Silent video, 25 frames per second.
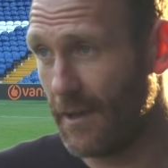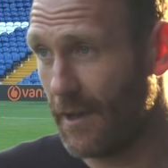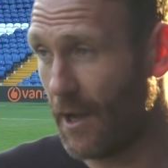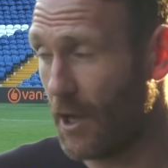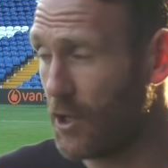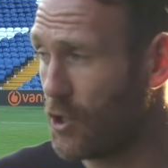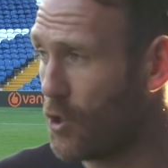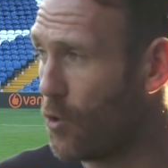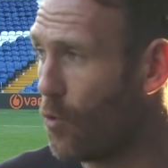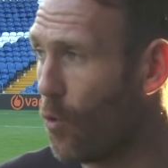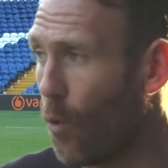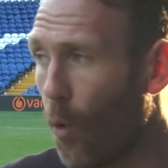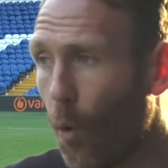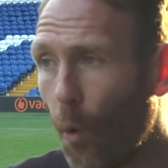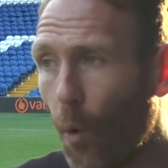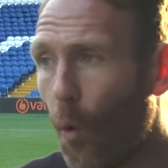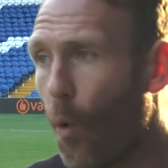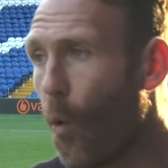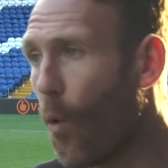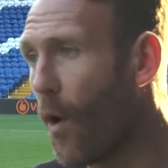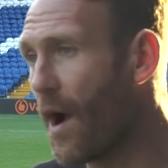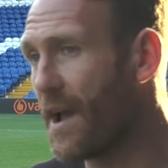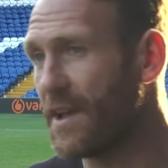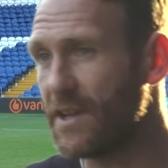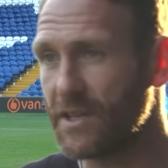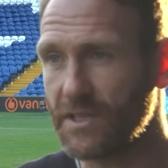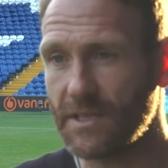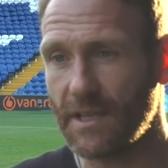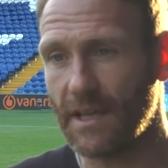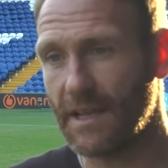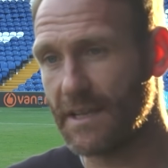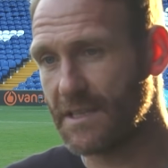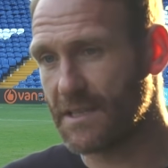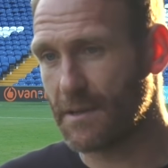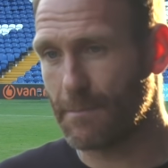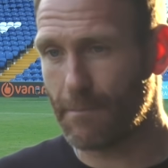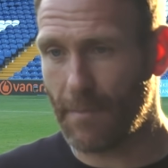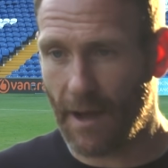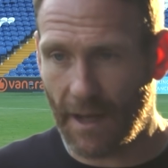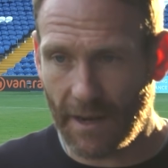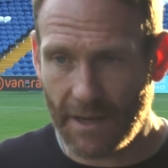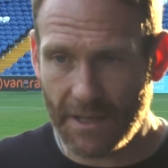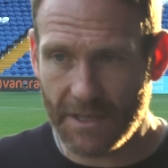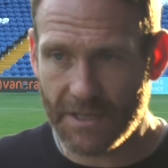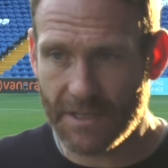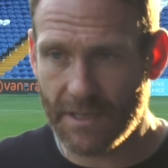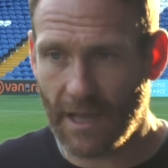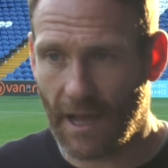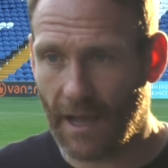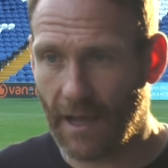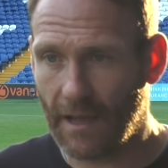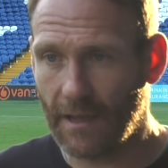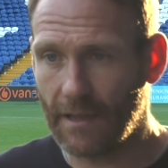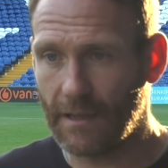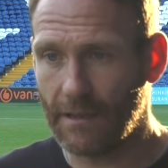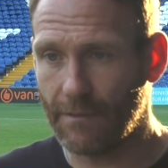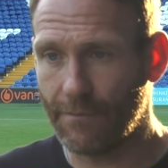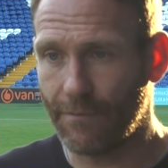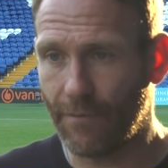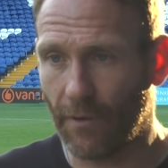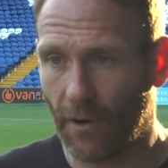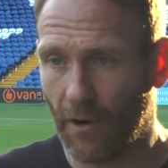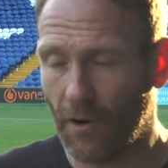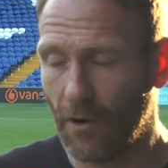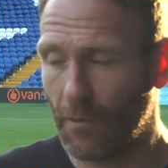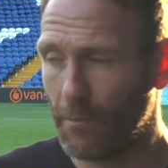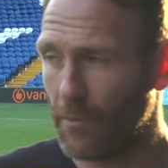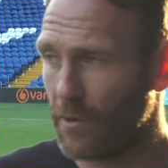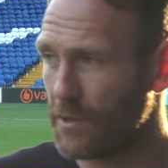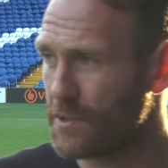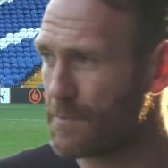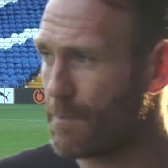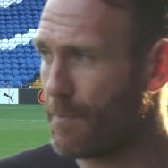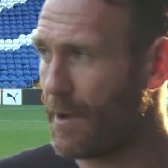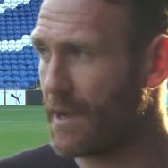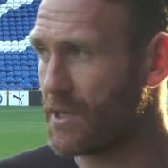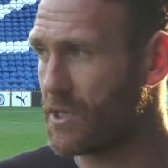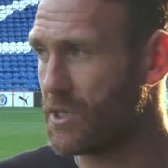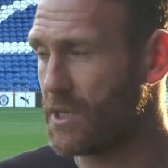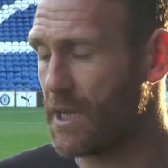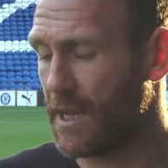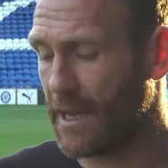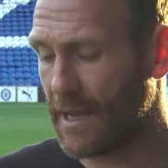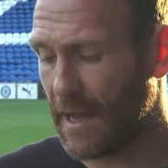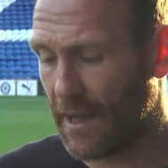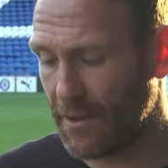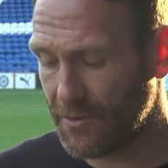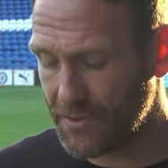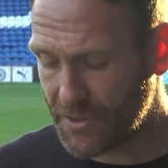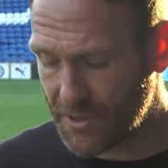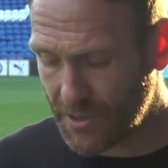And you always need to manage that environment as best you can.